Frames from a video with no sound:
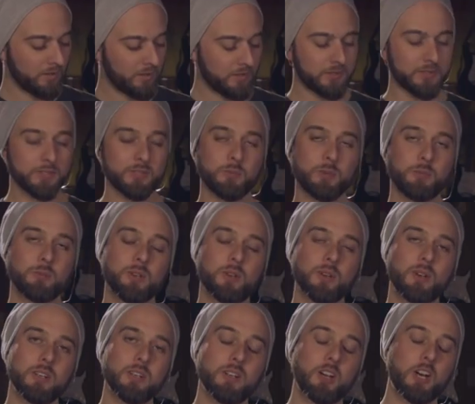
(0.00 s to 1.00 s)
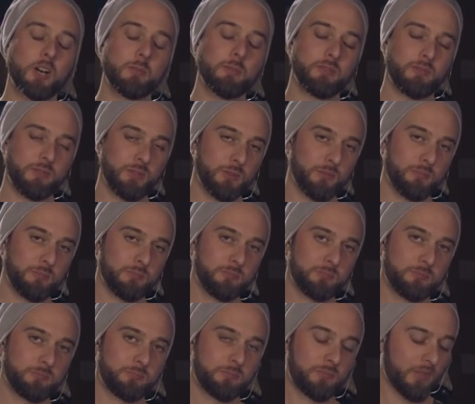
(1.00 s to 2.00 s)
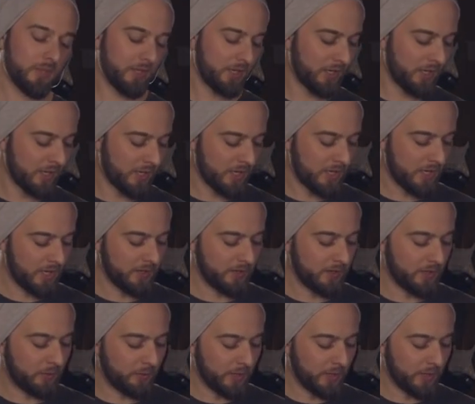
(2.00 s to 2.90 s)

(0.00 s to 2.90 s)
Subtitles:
This is what we call the orbit view. The